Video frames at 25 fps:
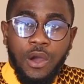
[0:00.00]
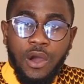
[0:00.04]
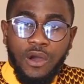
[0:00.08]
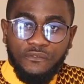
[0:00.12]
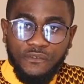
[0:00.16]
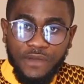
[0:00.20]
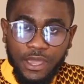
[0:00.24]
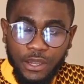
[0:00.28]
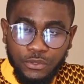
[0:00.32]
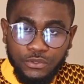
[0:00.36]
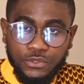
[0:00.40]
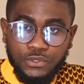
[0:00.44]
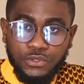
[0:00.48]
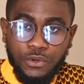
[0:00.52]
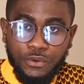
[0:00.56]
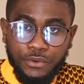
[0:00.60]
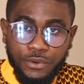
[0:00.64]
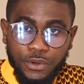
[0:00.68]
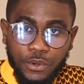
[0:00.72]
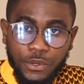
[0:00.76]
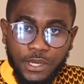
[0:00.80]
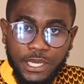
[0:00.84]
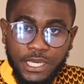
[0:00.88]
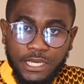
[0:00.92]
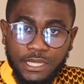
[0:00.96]
of
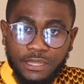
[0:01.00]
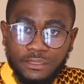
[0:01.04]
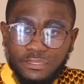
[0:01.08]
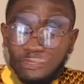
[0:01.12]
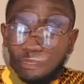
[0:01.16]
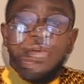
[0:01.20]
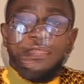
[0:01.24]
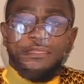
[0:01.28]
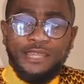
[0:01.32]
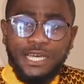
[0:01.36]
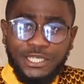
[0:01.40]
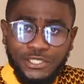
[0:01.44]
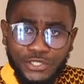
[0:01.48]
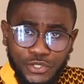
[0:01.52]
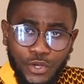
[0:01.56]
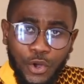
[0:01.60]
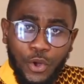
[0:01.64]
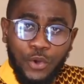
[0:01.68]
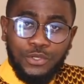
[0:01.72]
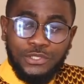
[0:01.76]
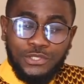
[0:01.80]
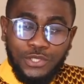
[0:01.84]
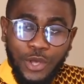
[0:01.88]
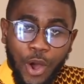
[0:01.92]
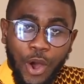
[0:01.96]
Equatorial Guinea. The
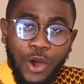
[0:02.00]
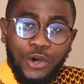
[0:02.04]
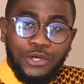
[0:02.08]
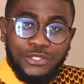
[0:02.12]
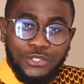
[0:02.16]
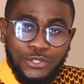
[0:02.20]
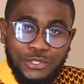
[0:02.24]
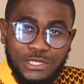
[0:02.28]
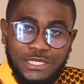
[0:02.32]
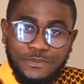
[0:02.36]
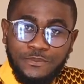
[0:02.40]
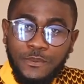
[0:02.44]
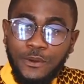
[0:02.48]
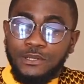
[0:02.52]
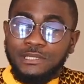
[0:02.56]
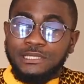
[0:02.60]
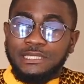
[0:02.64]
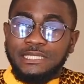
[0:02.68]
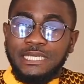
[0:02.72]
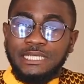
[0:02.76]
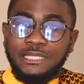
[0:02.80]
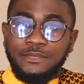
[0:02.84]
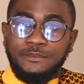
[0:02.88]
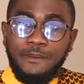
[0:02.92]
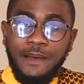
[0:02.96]
show is also
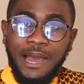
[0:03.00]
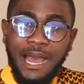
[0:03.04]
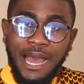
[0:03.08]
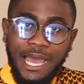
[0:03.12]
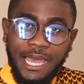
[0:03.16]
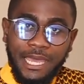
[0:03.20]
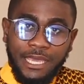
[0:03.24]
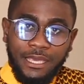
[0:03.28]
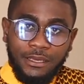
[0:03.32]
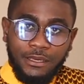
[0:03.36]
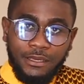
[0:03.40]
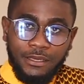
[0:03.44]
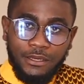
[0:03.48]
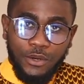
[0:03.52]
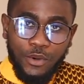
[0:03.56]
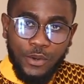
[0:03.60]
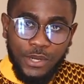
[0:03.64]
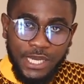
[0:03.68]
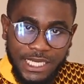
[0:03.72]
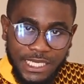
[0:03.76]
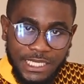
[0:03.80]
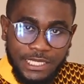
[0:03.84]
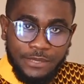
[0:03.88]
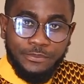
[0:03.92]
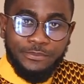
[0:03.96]
sponsored by
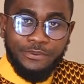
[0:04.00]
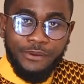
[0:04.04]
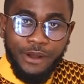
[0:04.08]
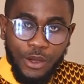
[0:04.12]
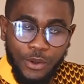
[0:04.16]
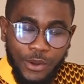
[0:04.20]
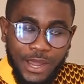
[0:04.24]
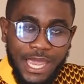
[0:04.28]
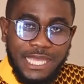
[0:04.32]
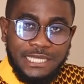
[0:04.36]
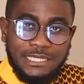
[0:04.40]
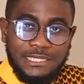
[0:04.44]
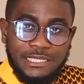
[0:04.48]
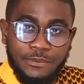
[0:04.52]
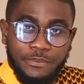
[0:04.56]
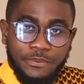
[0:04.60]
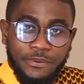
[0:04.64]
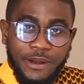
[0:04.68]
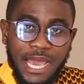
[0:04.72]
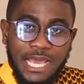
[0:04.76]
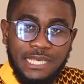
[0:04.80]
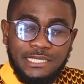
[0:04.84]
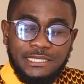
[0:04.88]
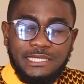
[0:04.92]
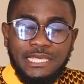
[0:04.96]
Ogidi Brown
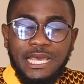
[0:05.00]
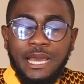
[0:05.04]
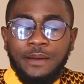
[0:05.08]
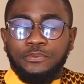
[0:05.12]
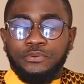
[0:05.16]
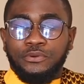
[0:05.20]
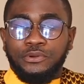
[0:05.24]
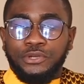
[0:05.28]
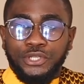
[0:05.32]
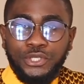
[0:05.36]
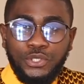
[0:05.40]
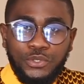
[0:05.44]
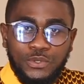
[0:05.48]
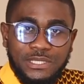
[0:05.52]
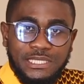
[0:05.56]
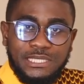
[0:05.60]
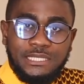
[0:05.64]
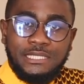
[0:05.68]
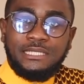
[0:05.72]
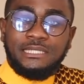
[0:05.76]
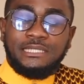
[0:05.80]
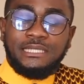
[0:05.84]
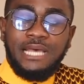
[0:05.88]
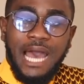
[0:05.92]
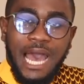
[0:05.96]
Enterprise. They are
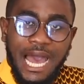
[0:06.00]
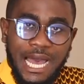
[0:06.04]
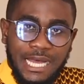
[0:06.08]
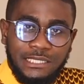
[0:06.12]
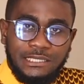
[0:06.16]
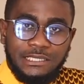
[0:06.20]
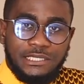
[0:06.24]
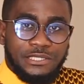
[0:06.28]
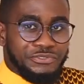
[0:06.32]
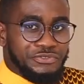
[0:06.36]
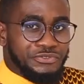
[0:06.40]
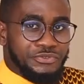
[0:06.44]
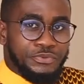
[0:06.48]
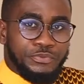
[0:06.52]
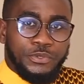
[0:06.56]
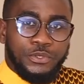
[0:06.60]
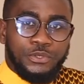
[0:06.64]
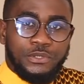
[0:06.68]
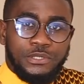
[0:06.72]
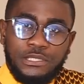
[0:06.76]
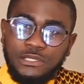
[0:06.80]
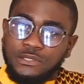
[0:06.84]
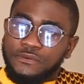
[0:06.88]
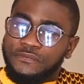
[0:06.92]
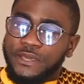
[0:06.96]
producers and
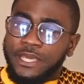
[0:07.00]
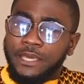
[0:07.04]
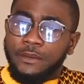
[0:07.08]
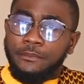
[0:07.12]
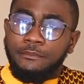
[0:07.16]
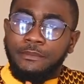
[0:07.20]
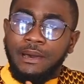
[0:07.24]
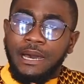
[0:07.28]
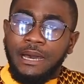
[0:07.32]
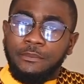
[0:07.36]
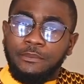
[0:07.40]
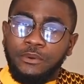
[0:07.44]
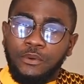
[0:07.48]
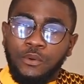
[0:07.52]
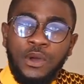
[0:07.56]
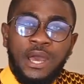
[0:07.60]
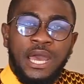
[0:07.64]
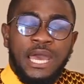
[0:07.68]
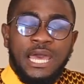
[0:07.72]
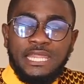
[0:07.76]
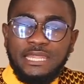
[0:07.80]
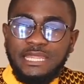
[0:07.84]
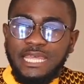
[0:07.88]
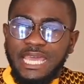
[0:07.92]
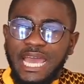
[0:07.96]
distributors of Kimabo.
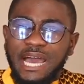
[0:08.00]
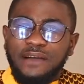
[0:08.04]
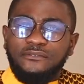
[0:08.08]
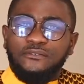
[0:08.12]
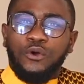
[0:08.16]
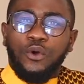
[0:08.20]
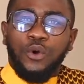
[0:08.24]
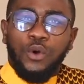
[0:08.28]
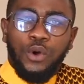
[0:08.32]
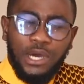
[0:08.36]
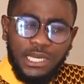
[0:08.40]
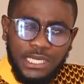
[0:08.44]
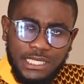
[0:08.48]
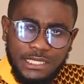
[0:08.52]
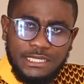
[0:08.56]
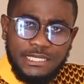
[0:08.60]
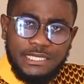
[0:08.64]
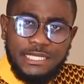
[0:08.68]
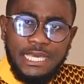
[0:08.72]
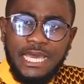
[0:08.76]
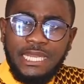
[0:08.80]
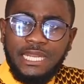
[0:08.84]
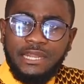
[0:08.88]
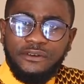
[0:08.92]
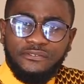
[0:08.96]
They have
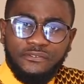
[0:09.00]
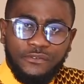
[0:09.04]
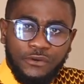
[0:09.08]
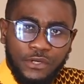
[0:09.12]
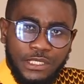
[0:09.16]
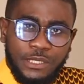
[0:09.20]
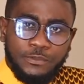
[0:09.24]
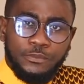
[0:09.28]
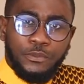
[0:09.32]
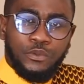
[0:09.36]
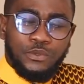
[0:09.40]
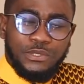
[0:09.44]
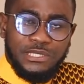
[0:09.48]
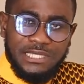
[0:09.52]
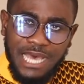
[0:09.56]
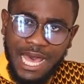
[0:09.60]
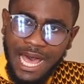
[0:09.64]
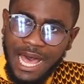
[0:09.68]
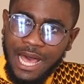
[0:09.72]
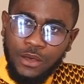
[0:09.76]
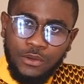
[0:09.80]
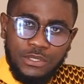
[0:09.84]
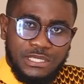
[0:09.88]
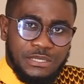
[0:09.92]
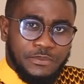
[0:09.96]
quality and affordable
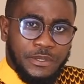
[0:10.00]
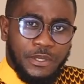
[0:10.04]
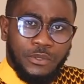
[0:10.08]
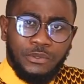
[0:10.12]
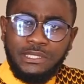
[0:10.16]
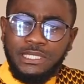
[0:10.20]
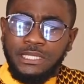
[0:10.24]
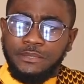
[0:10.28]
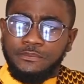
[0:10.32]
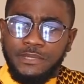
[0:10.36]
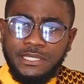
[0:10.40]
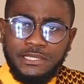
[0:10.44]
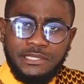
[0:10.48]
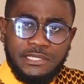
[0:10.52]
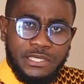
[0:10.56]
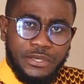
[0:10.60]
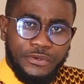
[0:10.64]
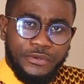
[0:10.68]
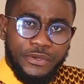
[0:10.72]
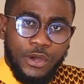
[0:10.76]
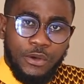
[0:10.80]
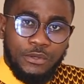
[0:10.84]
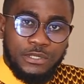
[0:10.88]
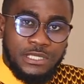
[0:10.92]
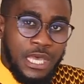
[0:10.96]
tiles, building
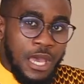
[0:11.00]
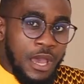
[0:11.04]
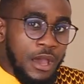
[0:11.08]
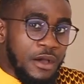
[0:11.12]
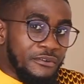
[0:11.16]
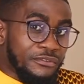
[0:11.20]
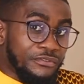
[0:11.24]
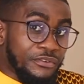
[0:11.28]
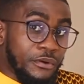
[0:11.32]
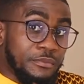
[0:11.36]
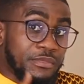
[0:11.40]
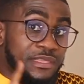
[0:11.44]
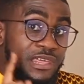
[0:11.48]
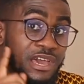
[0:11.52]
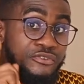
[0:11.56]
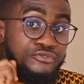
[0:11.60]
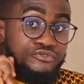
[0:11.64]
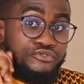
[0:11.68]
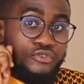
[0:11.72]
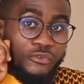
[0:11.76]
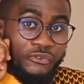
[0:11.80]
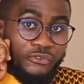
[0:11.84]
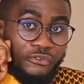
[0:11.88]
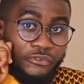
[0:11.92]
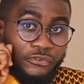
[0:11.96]
materials from the
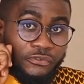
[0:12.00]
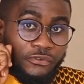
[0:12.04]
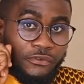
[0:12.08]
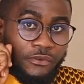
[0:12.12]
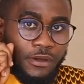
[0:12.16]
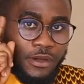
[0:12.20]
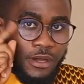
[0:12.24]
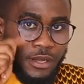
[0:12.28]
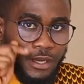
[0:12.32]
roof